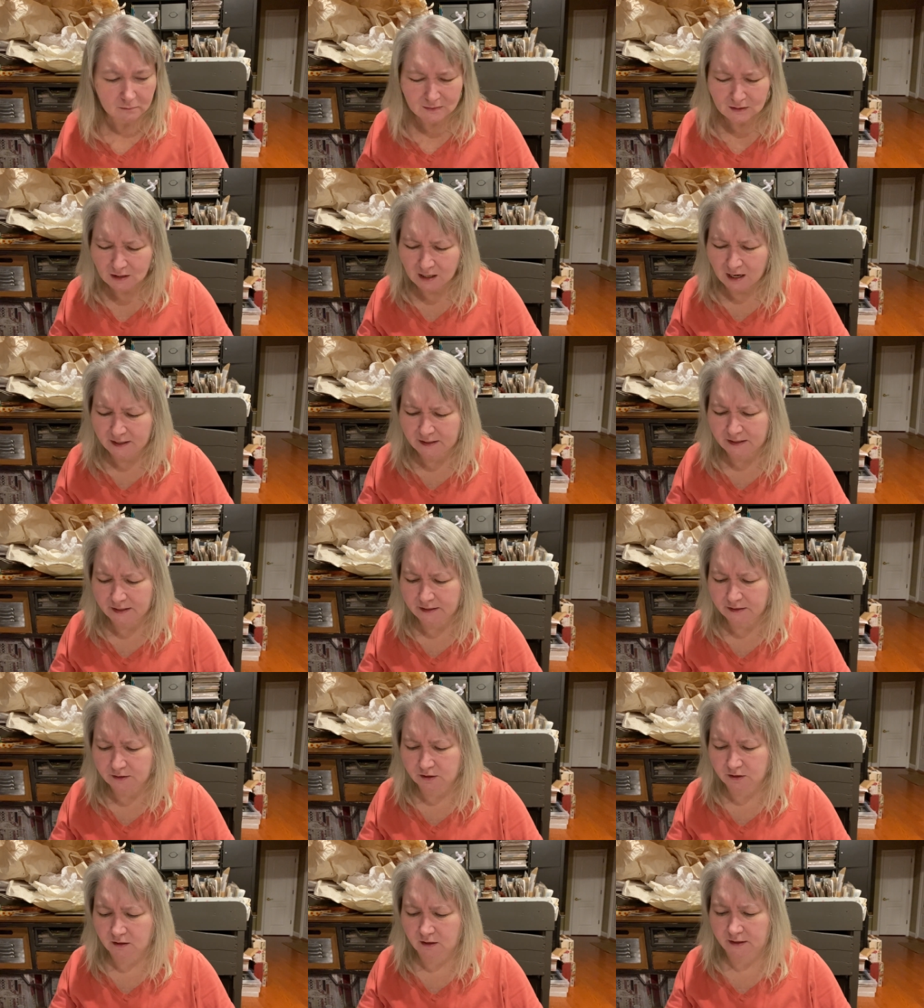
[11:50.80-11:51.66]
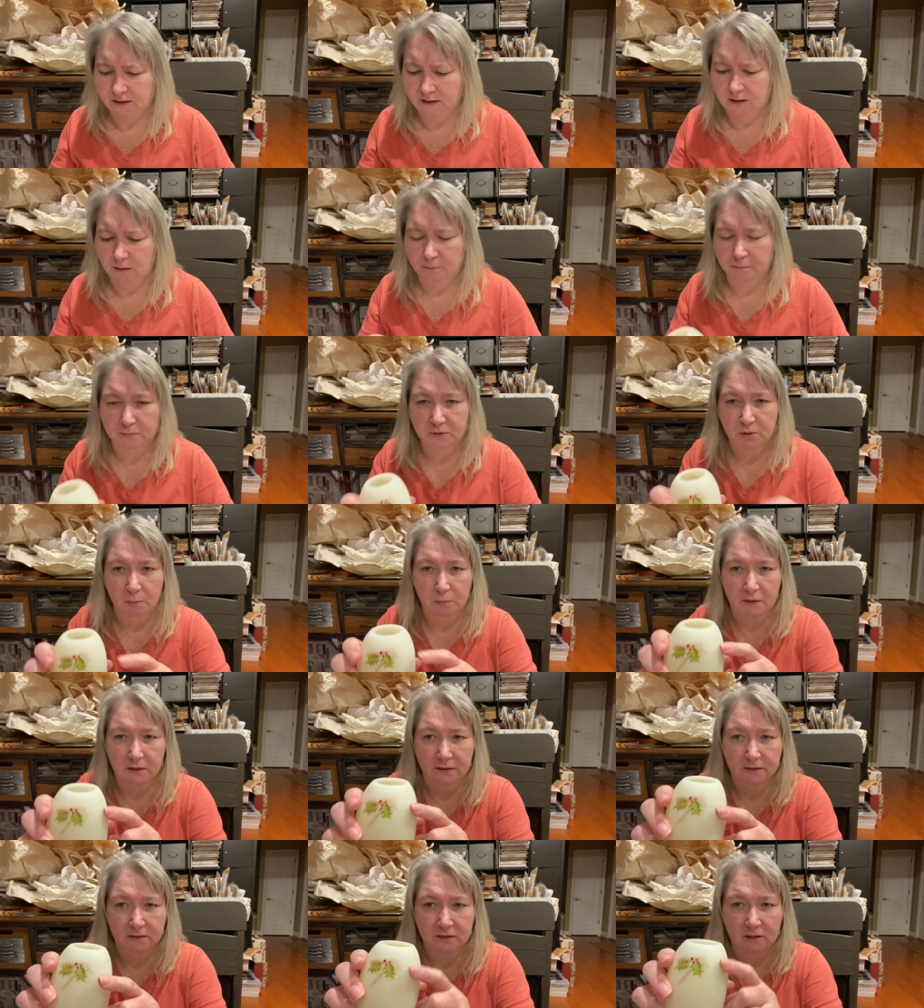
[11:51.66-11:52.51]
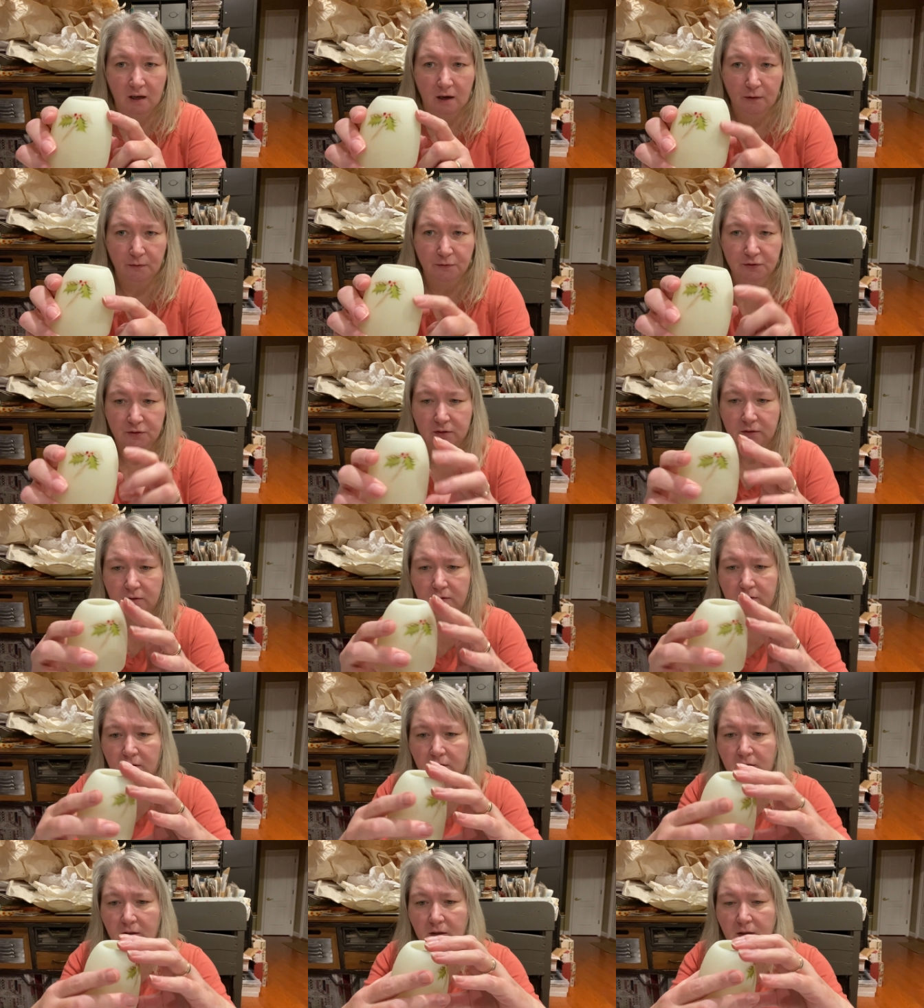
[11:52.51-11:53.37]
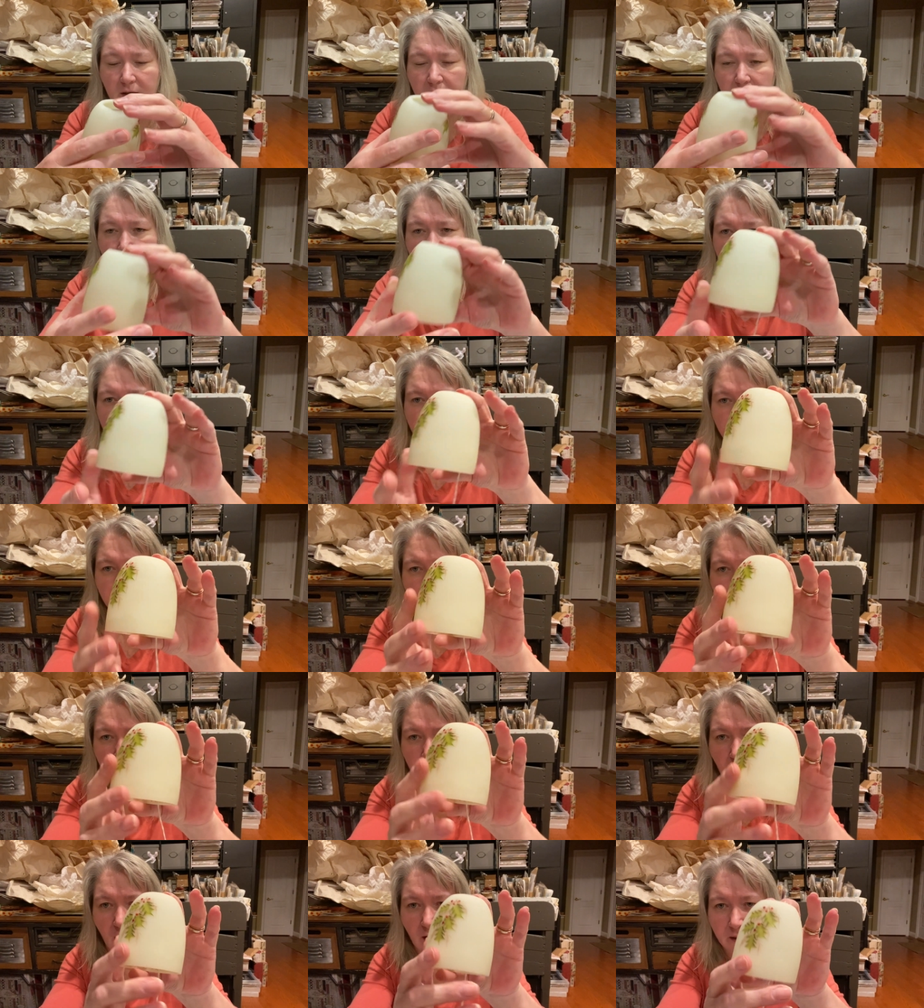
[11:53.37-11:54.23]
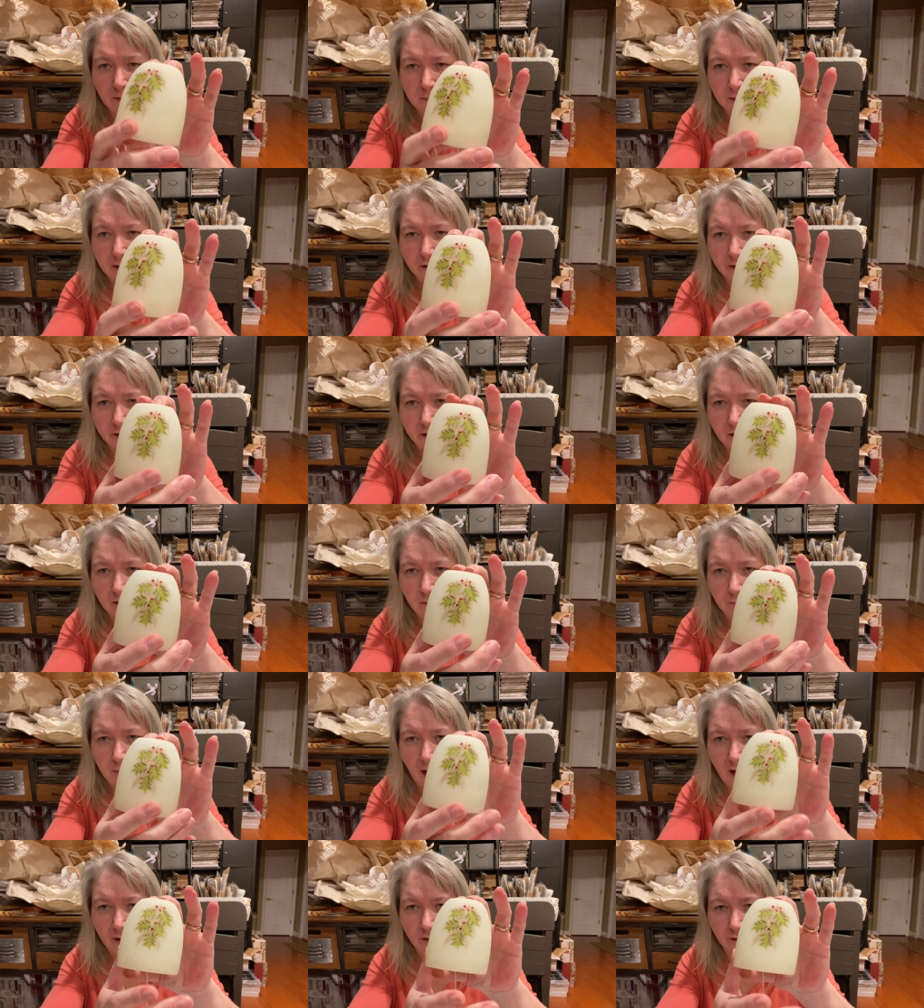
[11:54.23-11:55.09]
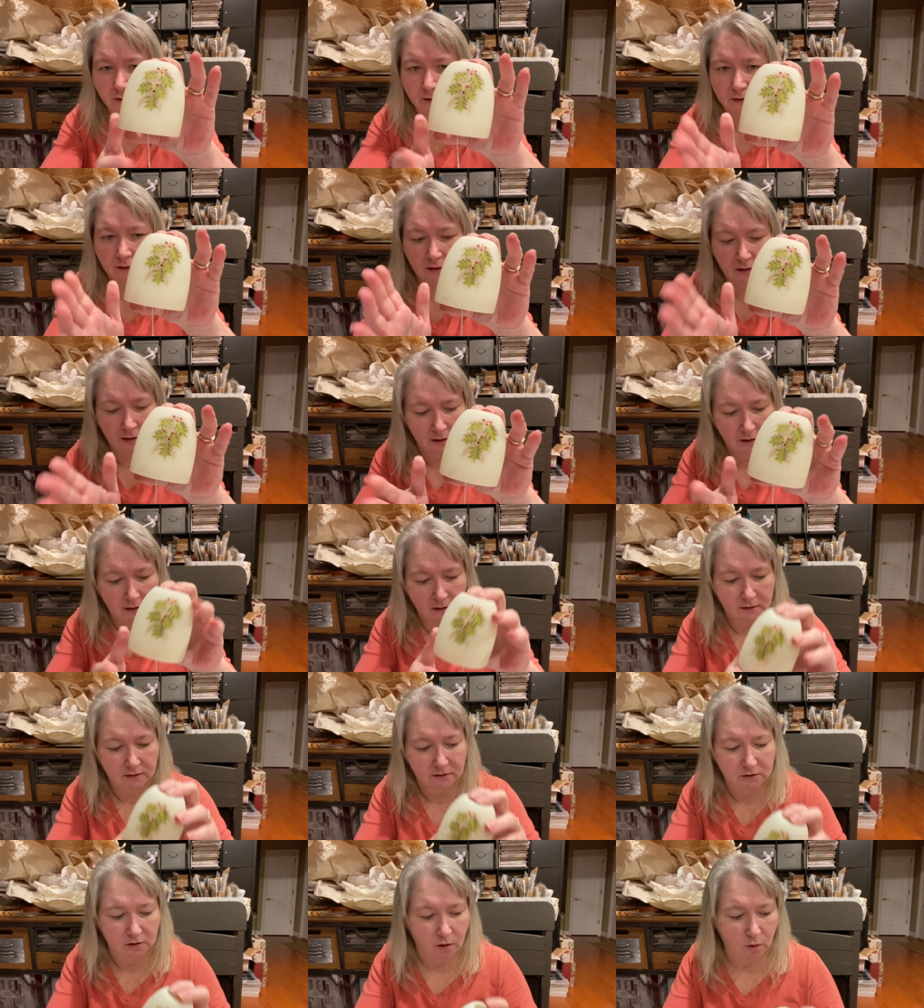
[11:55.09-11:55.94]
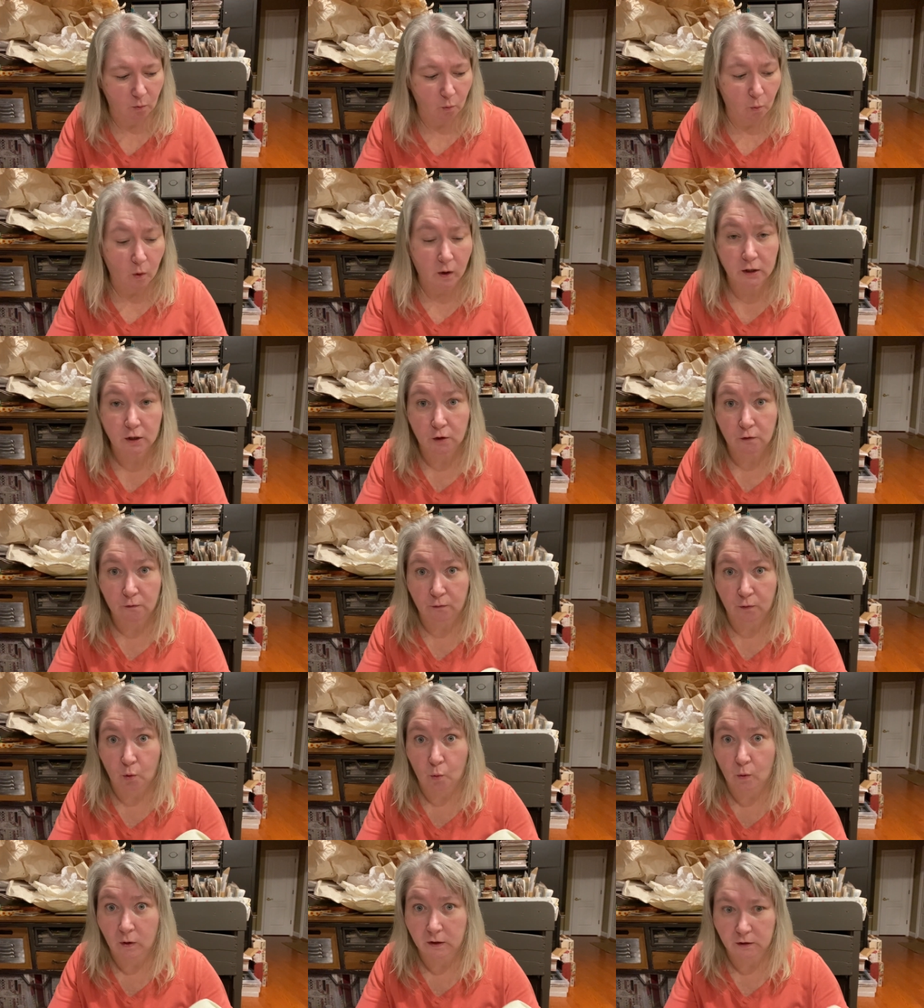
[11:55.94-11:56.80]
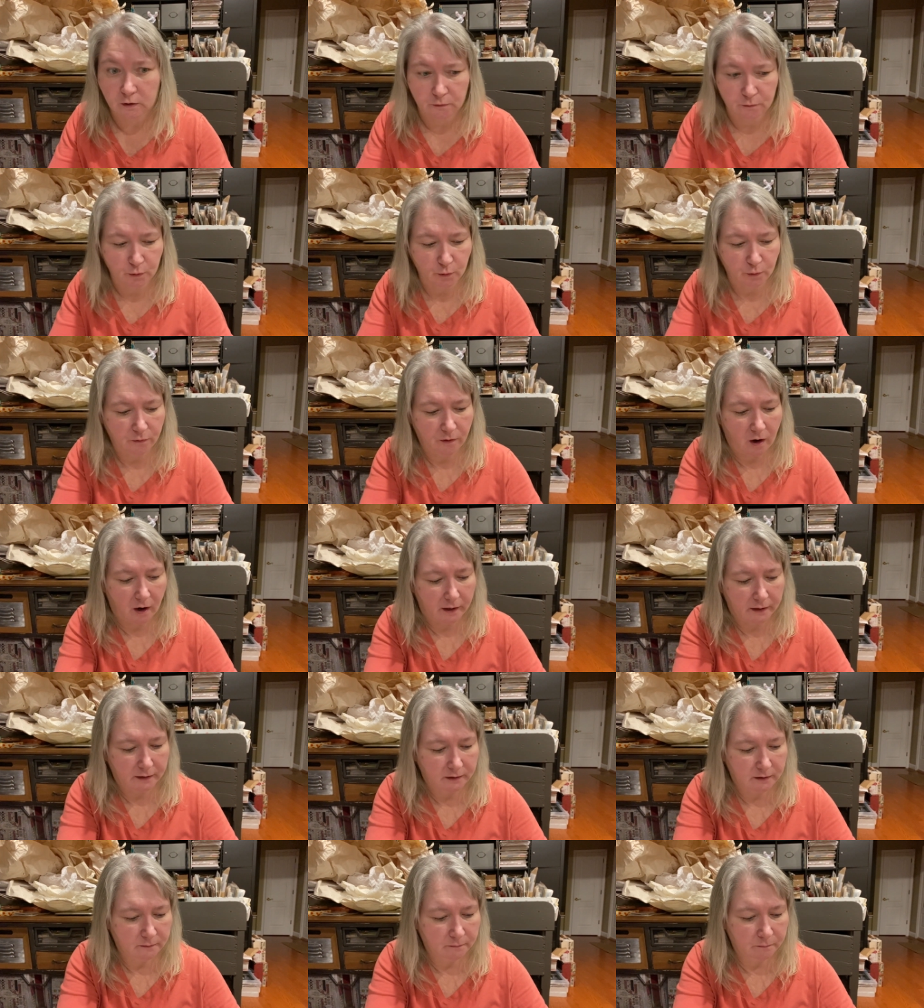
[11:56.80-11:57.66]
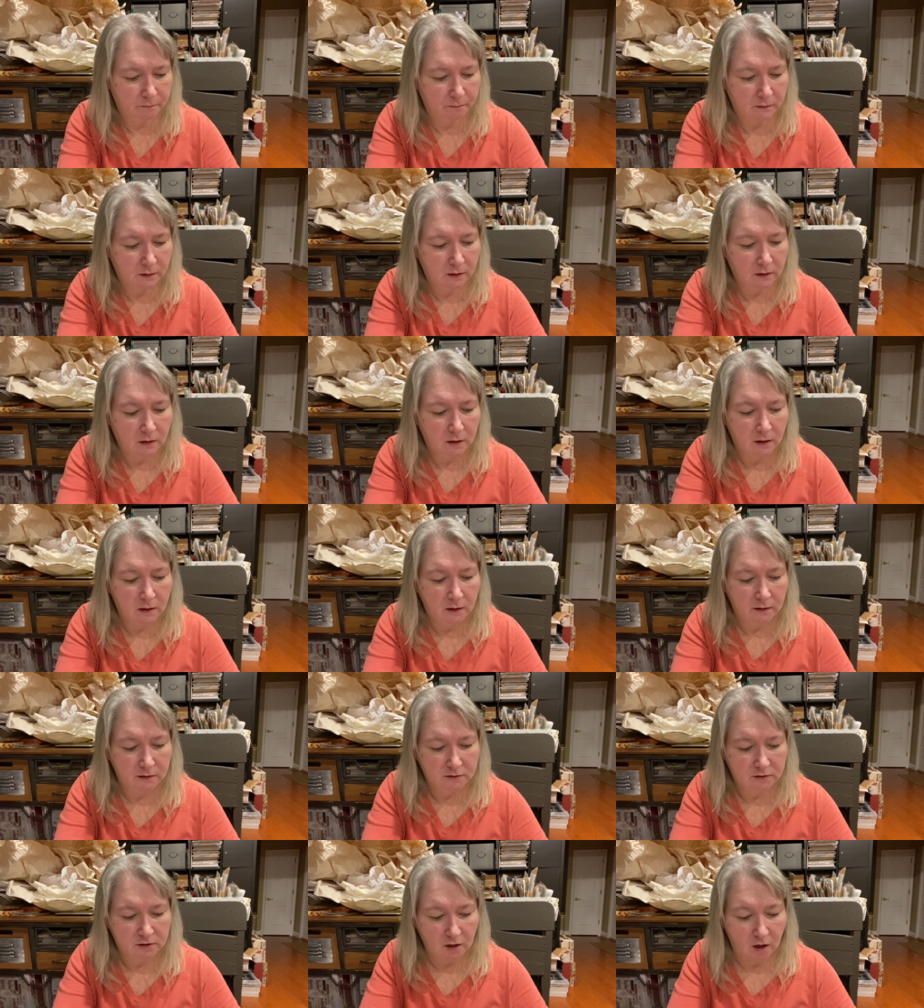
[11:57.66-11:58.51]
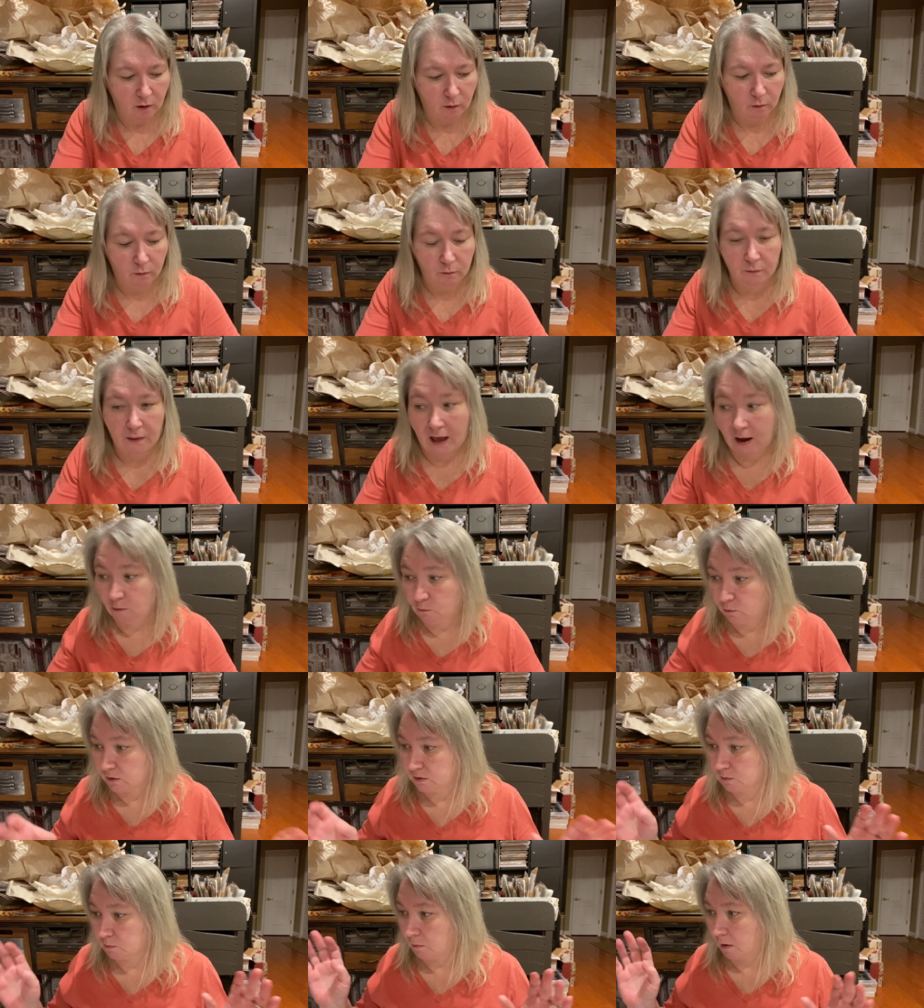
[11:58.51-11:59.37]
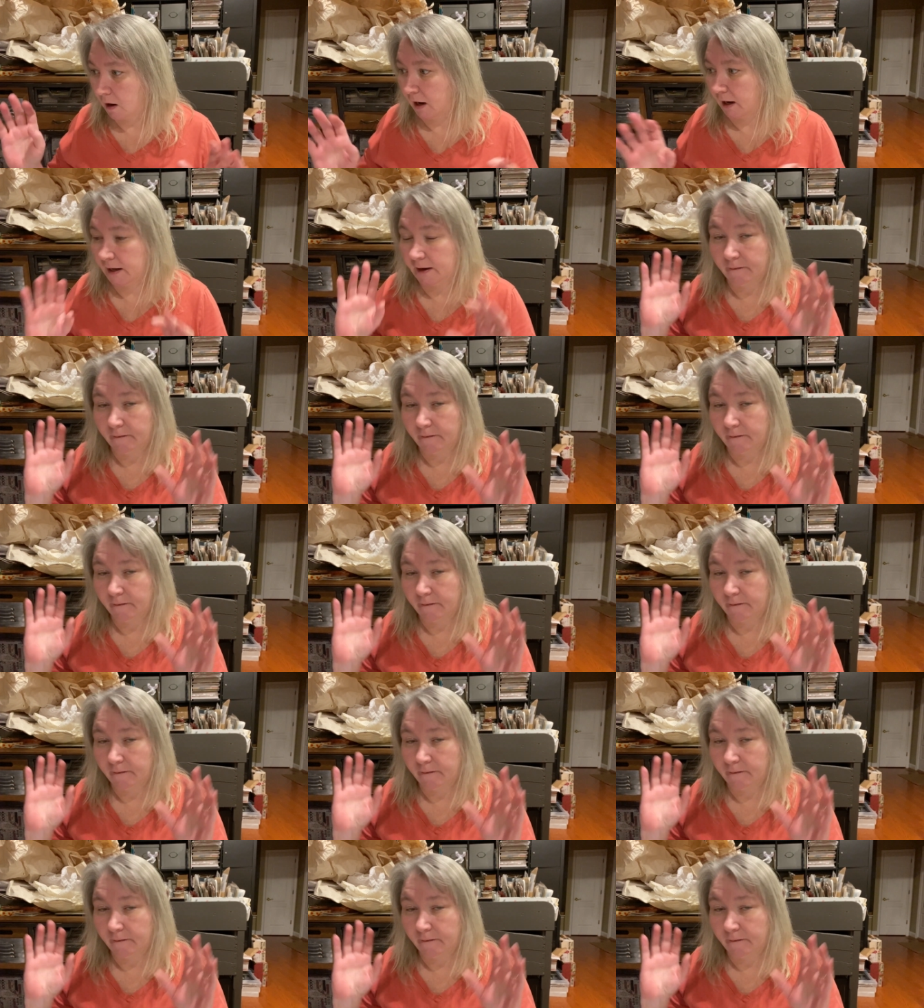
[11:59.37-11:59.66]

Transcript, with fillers: I need to clean up some of the scuffs. it's in this Hollyberry pattern. So wonderful, wonderful find. So that was my